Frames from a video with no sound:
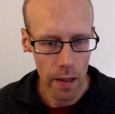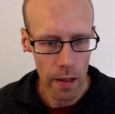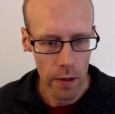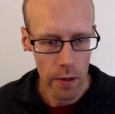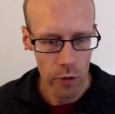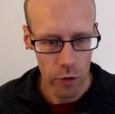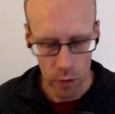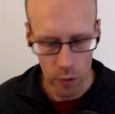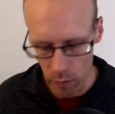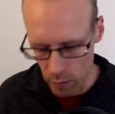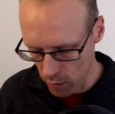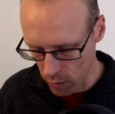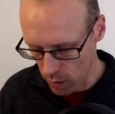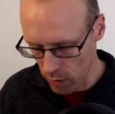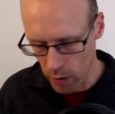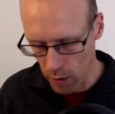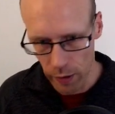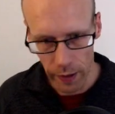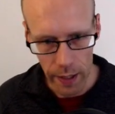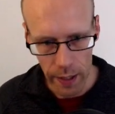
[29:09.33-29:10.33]
So we're no
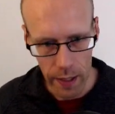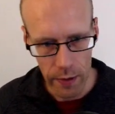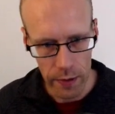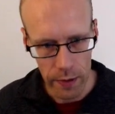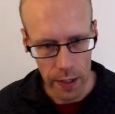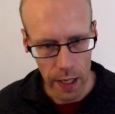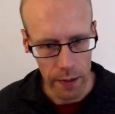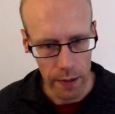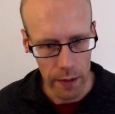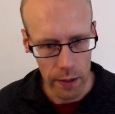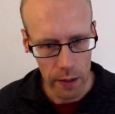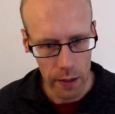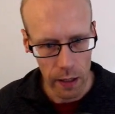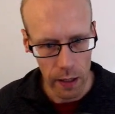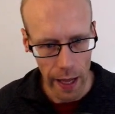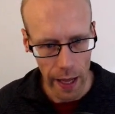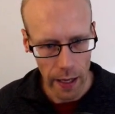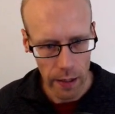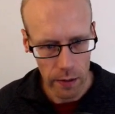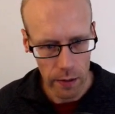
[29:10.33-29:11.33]
longer inside this
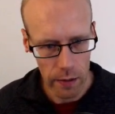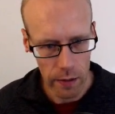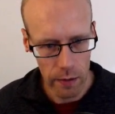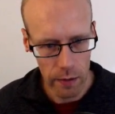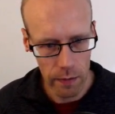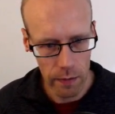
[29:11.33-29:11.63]
class.